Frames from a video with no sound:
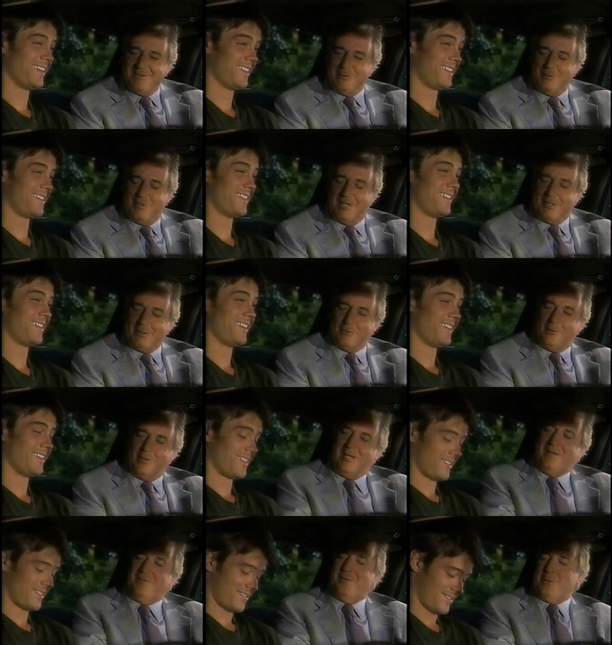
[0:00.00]
Speaker 1: You like
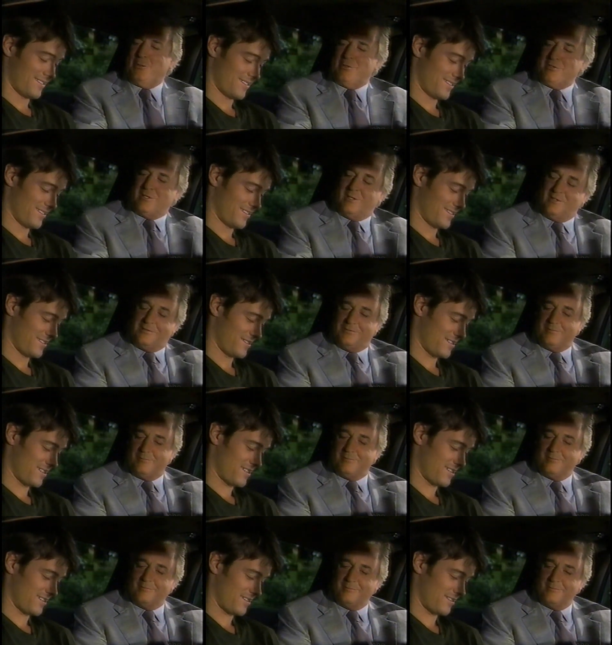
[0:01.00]
to laugh at yourself.
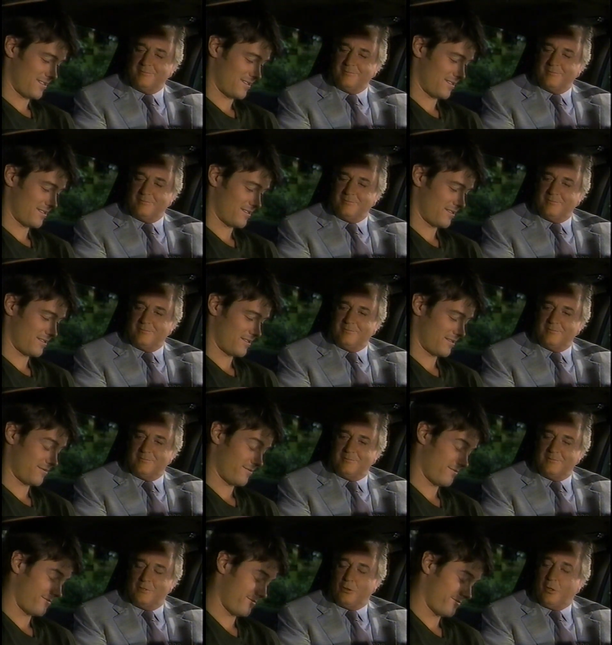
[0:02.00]

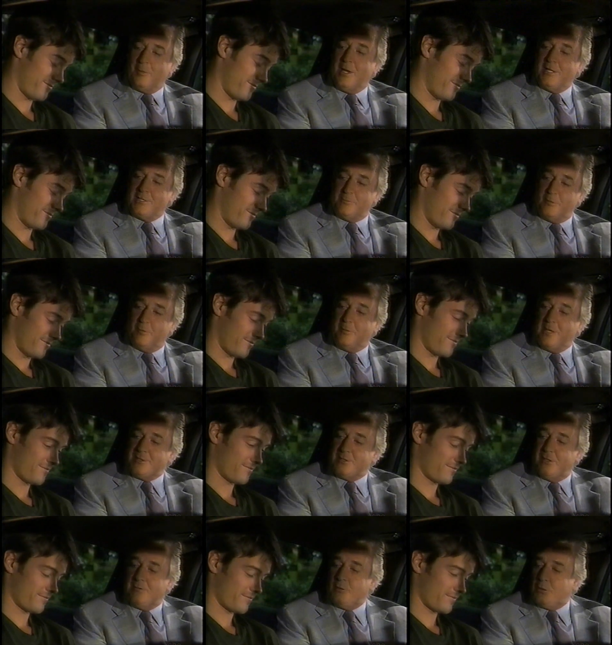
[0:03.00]
It reminds me of
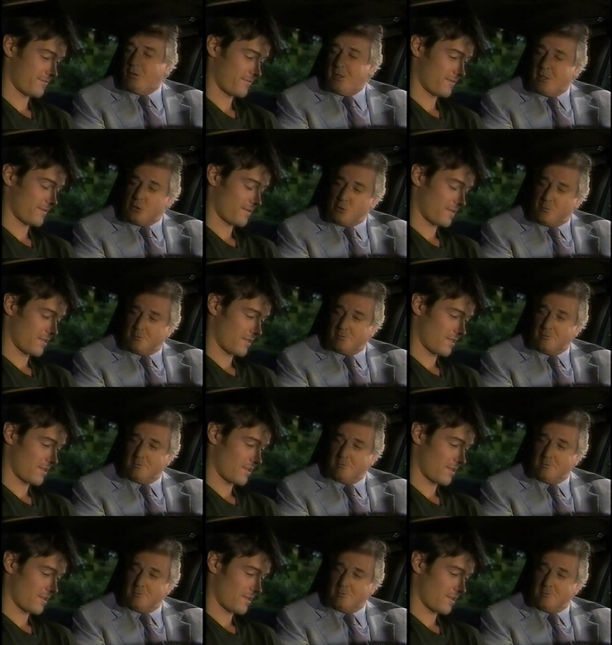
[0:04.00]
myself at your age.